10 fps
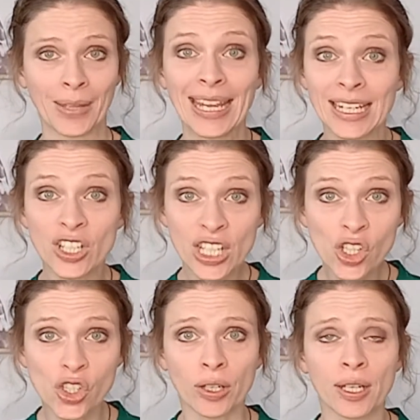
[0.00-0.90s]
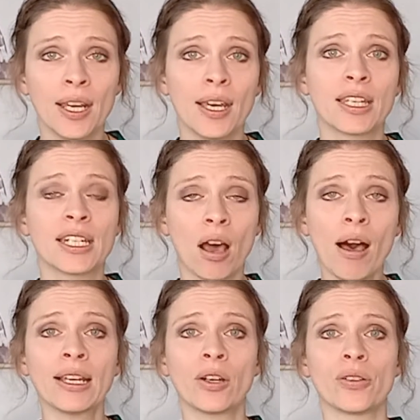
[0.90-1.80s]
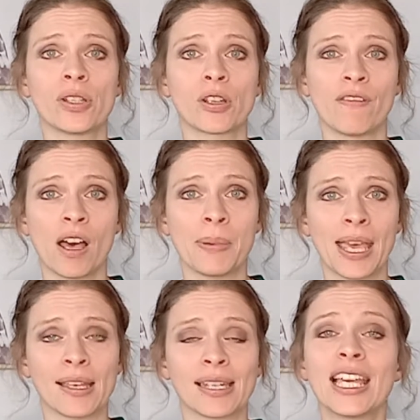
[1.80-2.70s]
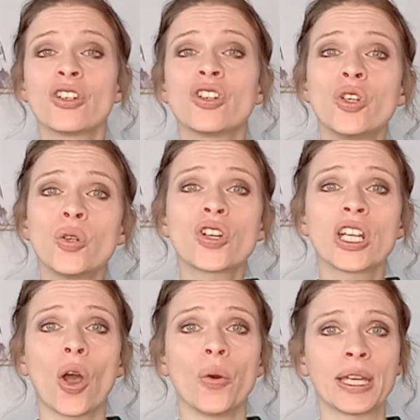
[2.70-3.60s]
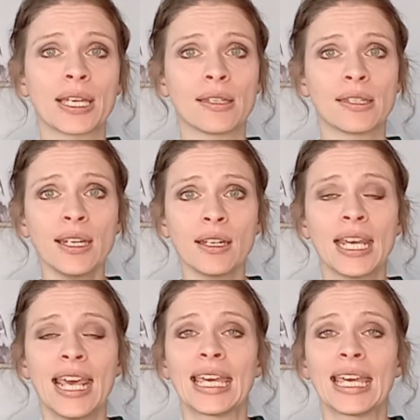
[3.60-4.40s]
In addition, the diagnosis of IBS is usually only considered